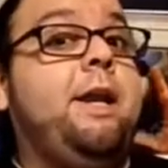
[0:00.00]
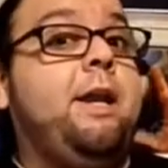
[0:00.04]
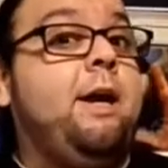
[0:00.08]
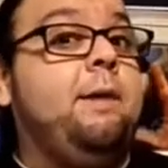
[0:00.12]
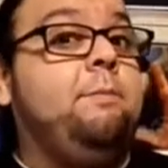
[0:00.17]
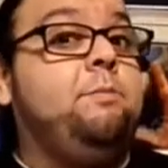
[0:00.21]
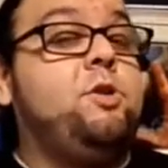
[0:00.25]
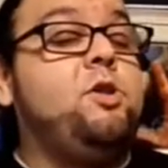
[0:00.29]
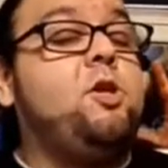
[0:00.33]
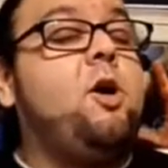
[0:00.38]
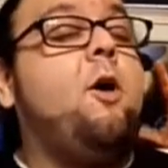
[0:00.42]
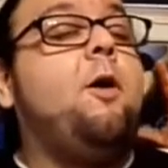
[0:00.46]
I'm
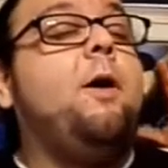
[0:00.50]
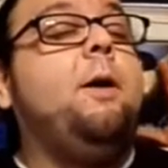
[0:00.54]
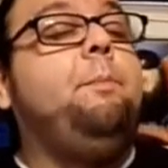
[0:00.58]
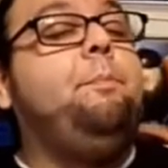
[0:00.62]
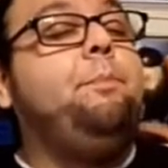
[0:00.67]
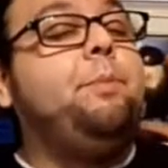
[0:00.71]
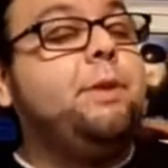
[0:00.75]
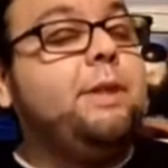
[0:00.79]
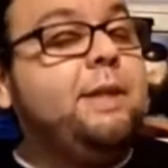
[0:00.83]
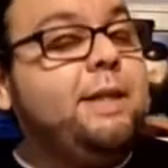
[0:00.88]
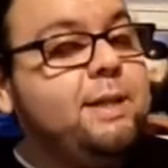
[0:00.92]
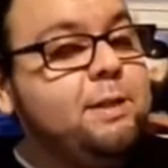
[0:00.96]
sorry.
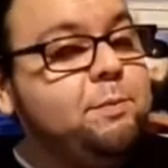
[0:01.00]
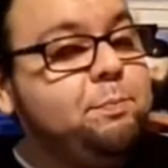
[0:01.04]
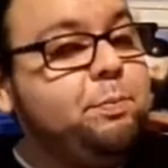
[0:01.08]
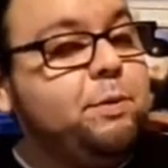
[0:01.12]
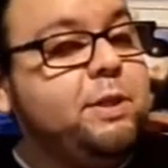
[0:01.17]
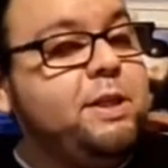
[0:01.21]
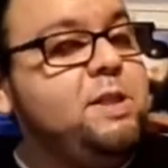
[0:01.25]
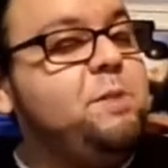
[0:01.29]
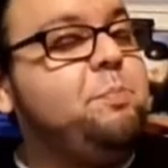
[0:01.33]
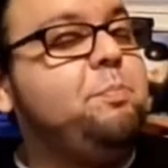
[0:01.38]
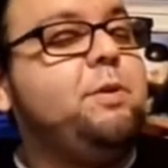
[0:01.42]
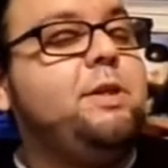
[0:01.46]
Please,
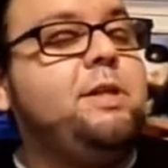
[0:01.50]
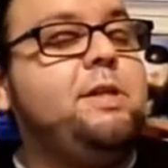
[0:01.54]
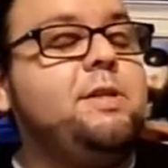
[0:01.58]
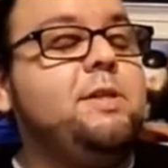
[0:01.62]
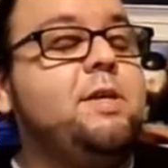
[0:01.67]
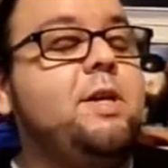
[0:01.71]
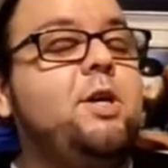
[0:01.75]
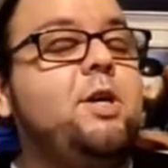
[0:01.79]
please, please